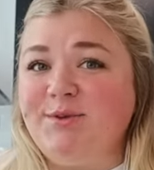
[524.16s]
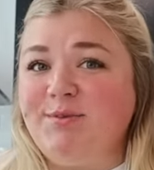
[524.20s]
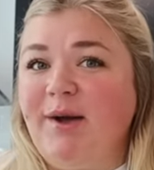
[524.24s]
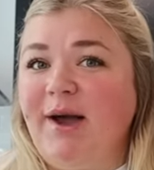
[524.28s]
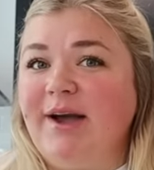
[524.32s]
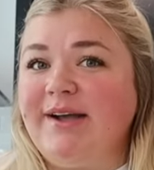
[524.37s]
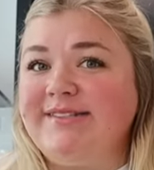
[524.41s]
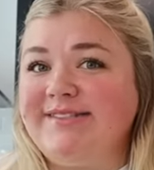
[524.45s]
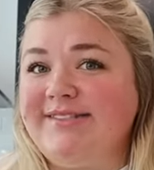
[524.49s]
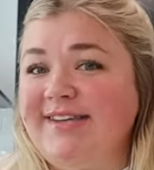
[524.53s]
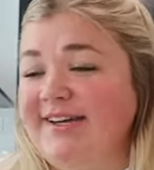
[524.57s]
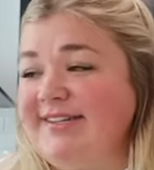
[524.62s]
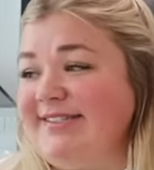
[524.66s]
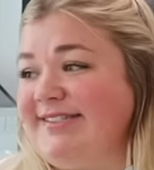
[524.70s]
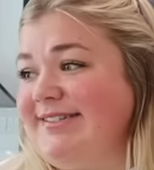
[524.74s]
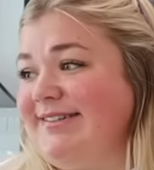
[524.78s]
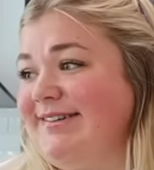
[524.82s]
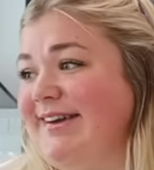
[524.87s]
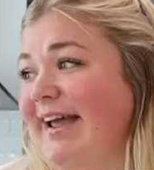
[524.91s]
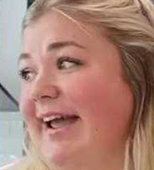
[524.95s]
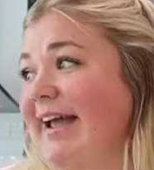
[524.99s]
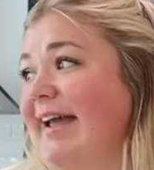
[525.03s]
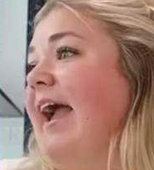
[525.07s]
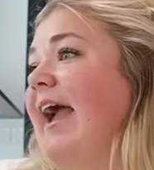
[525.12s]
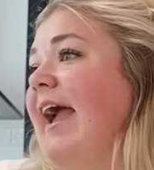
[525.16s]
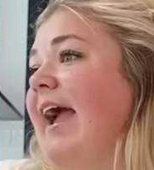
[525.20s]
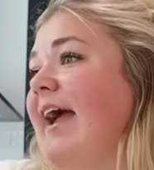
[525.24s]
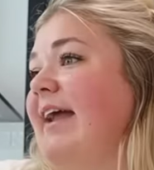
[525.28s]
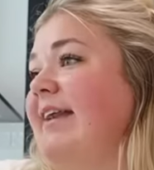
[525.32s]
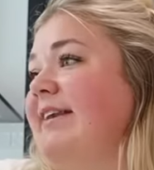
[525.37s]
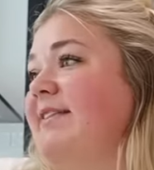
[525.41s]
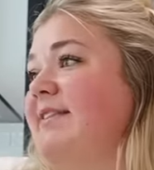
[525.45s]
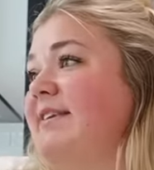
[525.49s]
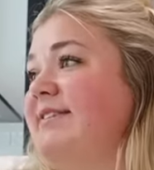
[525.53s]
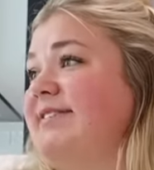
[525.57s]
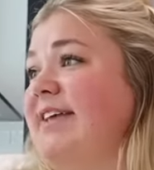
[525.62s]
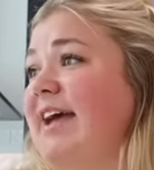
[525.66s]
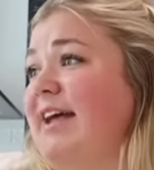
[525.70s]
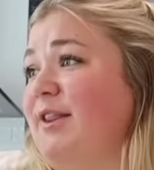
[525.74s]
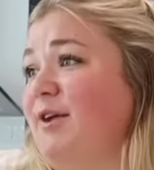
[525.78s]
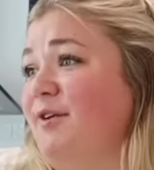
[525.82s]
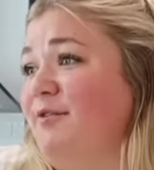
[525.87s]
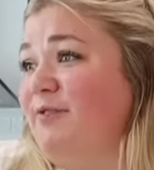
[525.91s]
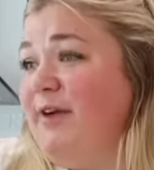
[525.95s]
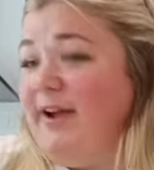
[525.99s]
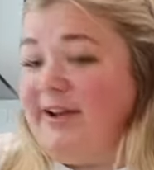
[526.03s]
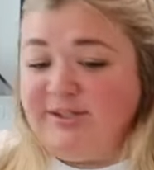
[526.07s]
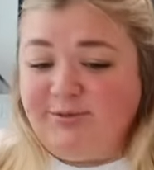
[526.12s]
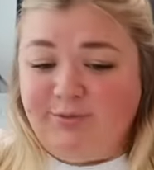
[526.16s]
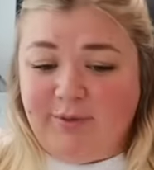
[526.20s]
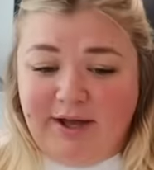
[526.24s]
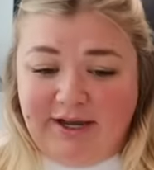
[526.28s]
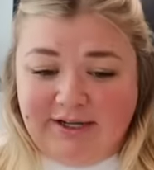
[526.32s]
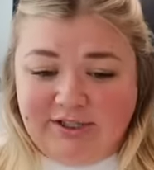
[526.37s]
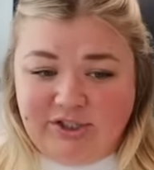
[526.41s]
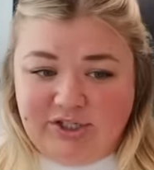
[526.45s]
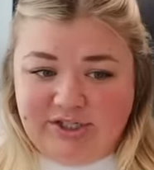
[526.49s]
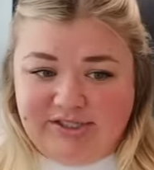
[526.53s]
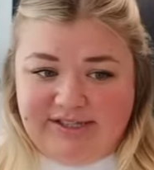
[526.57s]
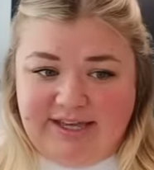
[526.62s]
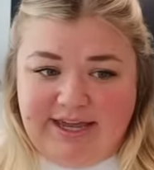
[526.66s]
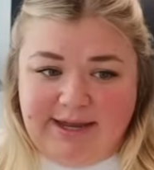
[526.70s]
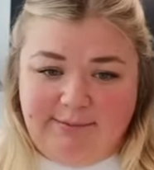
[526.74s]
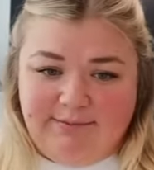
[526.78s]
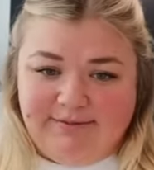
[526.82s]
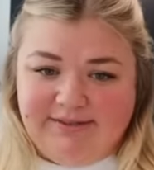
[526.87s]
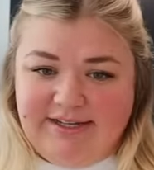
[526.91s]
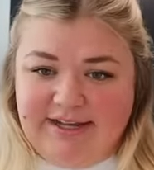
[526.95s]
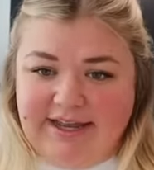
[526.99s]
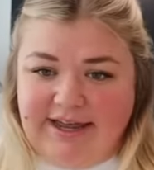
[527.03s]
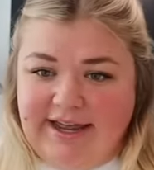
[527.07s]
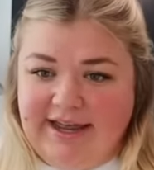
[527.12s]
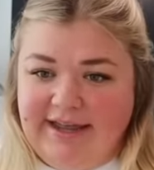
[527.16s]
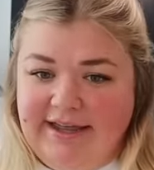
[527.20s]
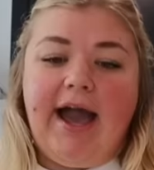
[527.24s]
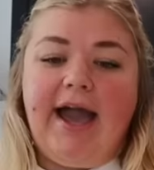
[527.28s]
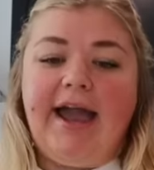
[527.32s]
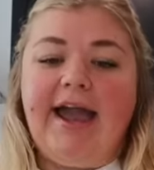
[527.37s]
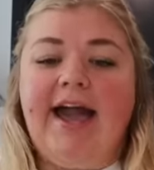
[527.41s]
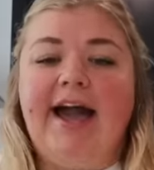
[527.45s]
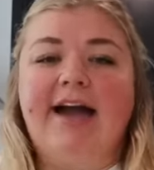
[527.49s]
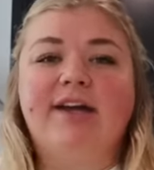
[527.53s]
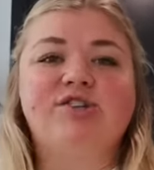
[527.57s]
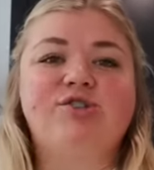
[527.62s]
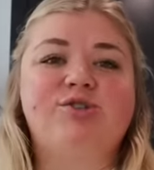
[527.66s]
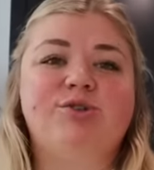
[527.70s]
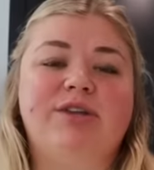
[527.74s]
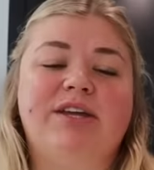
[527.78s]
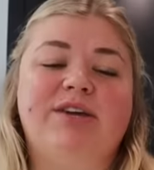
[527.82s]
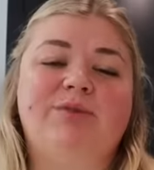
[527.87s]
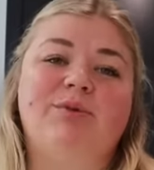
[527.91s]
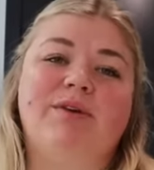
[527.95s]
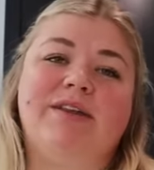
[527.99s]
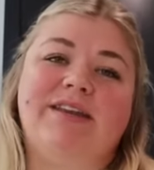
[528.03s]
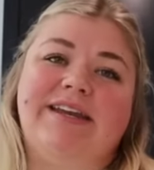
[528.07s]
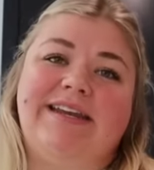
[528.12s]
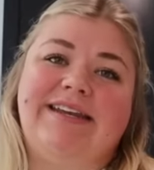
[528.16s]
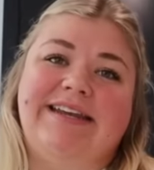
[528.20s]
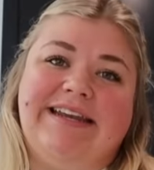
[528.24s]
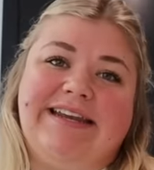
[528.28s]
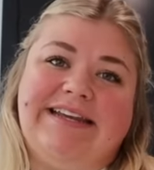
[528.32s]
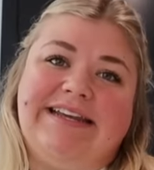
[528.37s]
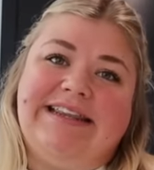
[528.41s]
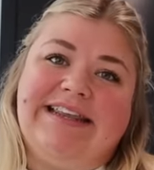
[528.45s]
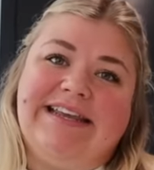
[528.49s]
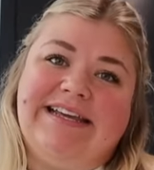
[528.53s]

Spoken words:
box yesterday, and this HelloFresh box just came today. I actually really need